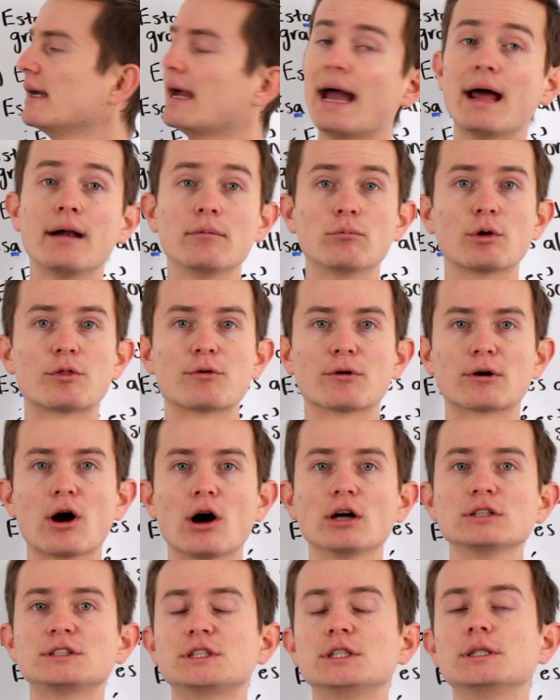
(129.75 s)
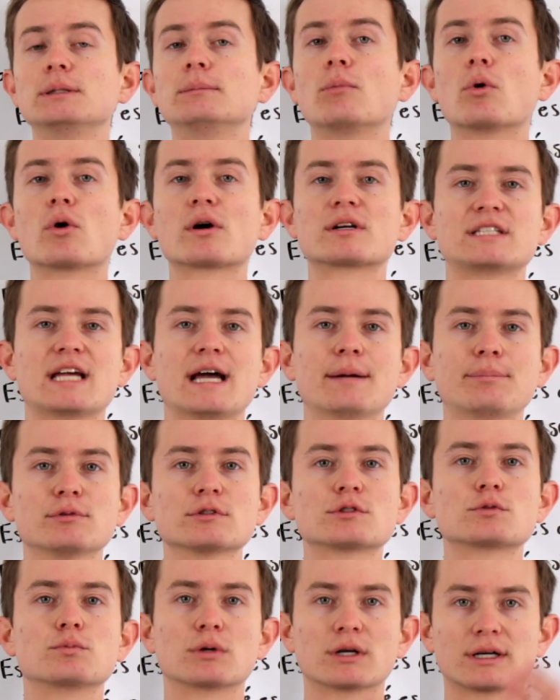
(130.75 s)
And with regards to more
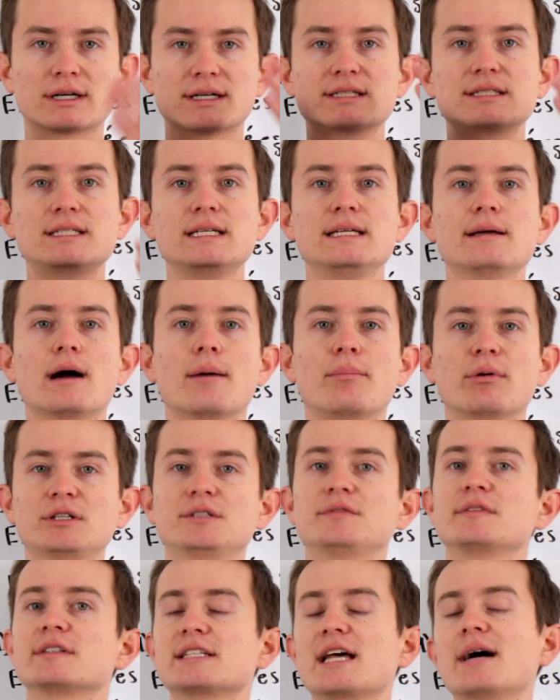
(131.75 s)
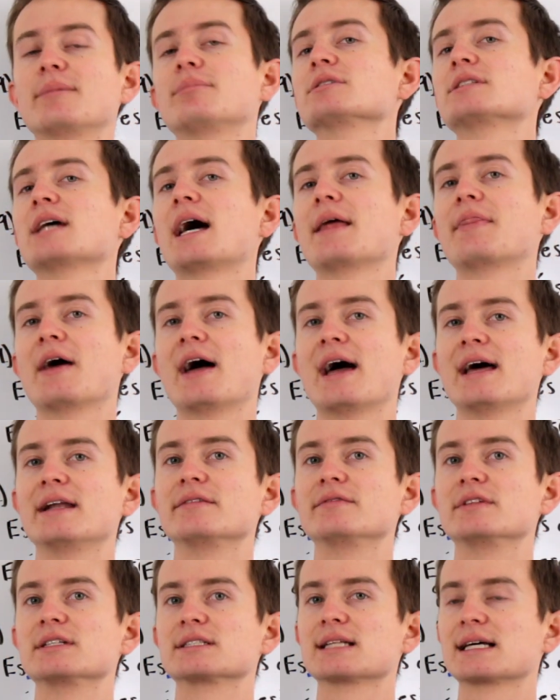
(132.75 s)
examples, we're going to see a bunch of examples at the end
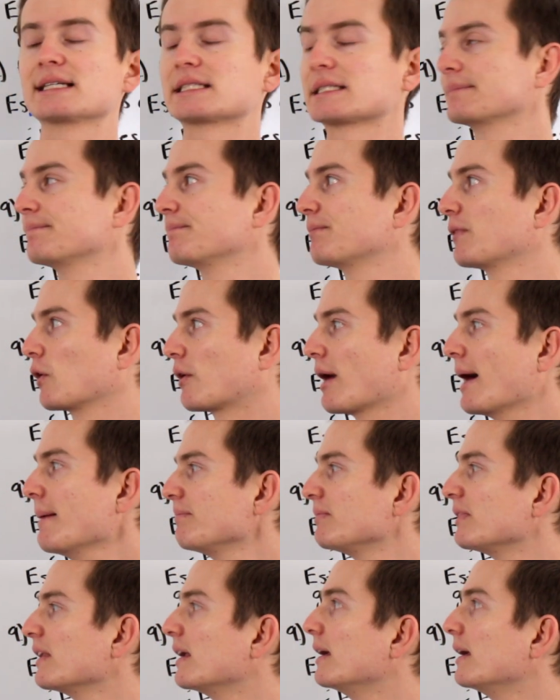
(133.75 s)
of this lesson, okay?